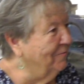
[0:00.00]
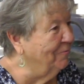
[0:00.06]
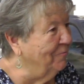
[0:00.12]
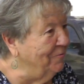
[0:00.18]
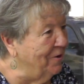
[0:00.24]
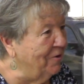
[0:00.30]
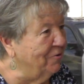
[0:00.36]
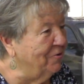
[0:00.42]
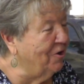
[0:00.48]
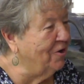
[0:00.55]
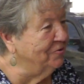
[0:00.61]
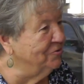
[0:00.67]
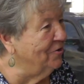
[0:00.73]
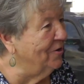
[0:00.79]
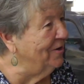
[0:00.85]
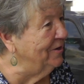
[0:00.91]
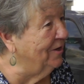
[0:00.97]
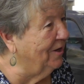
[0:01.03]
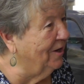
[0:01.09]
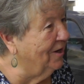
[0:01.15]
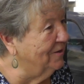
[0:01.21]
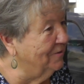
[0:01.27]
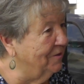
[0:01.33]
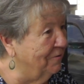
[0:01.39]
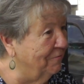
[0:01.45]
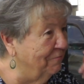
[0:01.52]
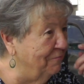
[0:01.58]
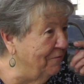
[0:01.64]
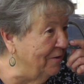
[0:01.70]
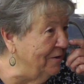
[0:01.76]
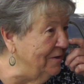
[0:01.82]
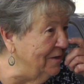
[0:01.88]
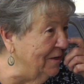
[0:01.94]
when they're trying to cut their
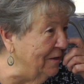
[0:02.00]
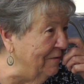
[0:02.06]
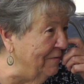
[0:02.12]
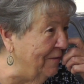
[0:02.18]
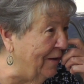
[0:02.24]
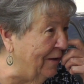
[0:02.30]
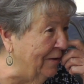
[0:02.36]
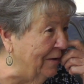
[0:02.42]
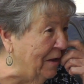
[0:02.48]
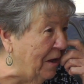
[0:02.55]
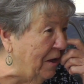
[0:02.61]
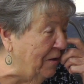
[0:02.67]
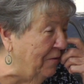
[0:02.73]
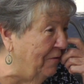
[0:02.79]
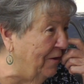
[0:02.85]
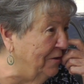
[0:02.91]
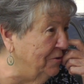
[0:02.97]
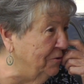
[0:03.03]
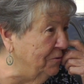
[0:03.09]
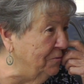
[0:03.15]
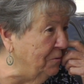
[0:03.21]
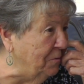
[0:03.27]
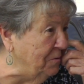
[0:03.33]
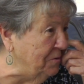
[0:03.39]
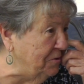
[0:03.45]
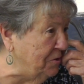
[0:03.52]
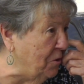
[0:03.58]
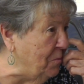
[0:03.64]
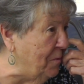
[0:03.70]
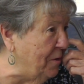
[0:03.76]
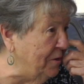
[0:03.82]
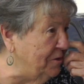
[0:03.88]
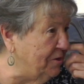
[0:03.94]
funding, that they do so
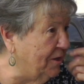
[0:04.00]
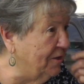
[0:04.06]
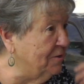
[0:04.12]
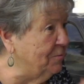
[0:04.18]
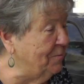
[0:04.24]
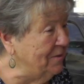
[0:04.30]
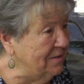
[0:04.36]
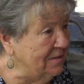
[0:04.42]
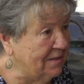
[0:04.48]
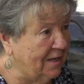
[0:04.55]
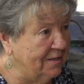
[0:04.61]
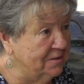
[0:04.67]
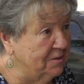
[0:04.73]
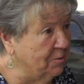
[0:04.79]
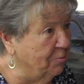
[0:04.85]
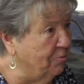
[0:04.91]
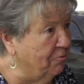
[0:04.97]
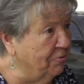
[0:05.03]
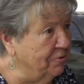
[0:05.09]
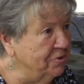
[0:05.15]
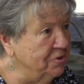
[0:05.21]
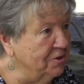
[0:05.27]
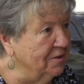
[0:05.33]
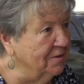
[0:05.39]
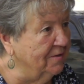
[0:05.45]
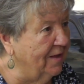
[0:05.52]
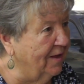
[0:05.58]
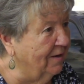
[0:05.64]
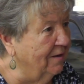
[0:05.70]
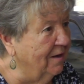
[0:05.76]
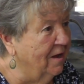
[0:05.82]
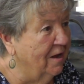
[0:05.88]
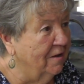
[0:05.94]
much else besides abortion,
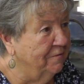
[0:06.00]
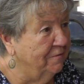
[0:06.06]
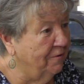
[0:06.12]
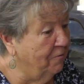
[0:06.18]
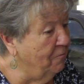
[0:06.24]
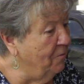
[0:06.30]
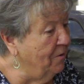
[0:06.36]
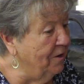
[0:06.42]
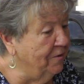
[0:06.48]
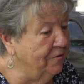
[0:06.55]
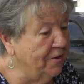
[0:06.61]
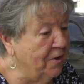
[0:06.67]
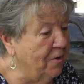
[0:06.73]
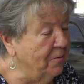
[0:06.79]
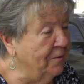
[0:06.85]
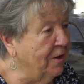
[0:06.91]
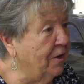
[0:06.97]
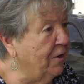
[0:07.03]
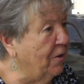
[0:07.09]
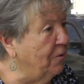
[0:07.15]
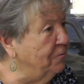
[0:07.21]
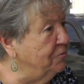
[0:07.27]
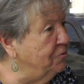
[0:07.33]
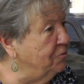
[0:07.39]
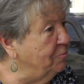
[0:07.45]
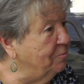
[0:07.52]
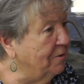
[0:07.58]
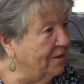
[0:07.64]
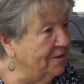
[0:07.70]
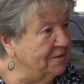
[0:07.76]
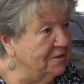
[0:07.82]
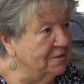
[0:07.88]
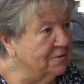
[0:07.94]
that they're one of the only go-to
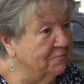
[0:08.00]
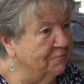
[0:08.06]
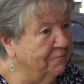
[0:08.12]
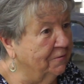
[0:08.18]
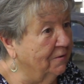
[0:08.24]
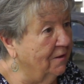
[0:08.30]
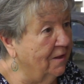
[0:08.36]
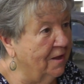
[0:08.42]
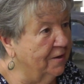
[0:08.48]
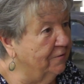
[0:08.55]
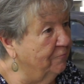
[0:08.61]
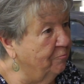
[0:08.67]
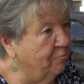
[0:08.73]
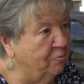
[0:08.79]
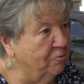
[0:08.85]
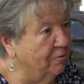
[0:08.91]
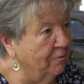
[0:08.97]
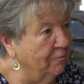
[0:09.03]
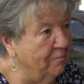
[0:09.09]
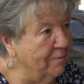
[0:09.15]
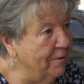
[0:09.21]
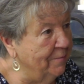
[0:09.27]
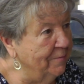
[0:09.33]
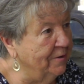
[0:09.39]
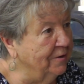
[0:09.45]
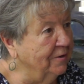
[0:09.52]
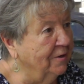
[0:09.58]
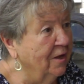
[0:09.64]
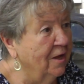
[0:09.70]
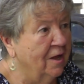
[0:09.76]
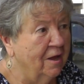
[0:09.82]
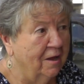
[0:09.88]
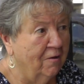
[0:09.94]
places for a lot of poor women,
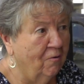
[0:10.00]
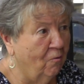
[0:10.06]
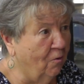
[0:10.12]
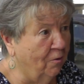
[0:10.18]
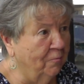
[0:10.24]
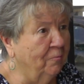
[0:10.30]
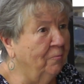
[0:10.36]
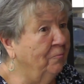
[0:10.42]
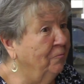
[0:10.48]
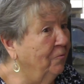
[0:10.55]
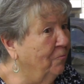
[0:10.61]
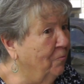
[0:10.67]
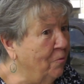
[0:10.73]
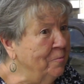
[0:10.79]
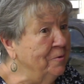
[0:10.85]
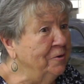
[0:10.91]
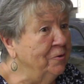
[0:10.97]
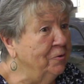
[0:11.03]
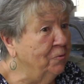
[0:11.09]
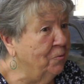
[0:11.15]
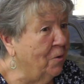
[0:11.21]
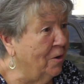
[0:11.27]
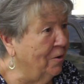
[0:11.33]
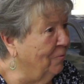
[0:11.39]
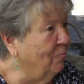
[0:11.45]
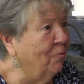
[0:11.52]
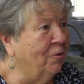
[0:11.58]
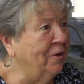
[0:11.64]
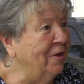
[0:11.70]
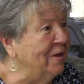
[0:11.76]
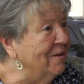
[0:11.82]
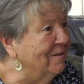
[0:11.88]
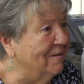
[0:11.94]
or women who are
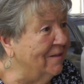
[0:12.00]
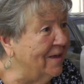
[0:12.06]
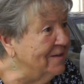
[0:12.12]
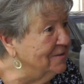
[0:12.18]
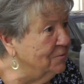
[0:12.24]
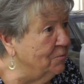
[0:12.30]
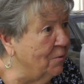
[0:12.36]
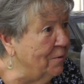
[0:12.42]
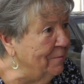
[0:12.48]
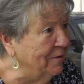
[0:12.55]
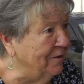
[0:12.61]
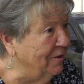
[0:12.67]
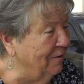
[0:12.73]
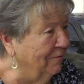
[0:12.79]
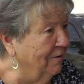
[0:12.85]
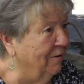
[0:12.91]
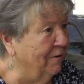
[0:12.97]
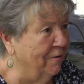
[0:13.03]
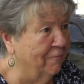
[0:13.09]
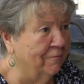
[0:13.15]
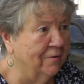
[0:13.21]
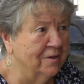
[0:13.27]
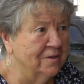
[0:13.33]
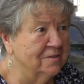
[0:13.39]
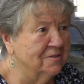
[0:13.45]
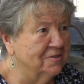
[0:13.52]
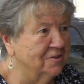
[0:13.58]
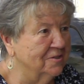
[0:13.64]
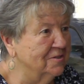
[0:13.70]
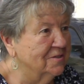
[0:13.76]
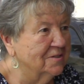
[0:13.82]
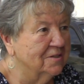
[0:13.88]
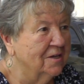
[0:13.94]
working class women. You know, it's
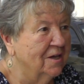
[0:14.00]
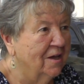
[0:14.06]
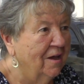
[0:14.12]
just